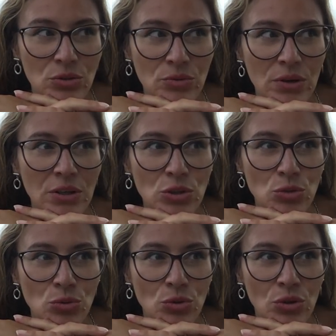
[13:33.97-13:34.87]
so in regards
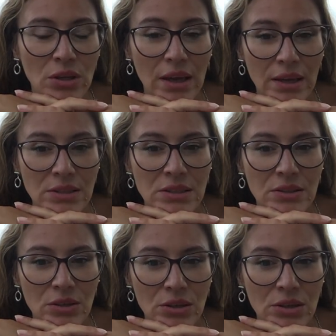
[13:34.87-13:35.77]
to your gains
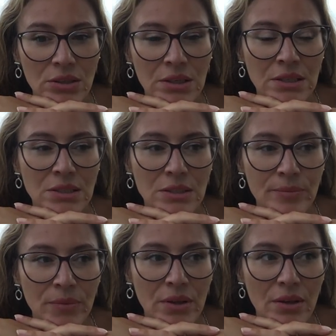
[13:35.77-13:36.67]
and earnings,
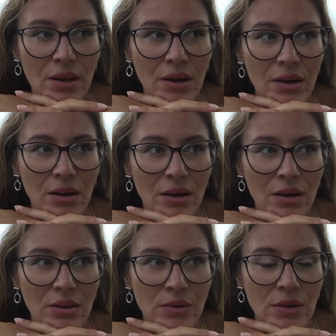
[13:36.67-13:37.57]

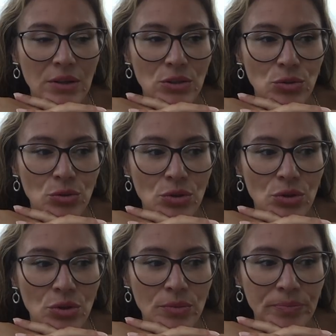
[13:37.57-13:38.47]
in regards to
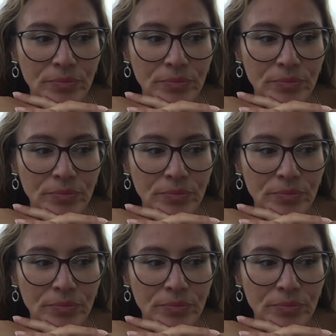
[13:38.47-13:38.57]
your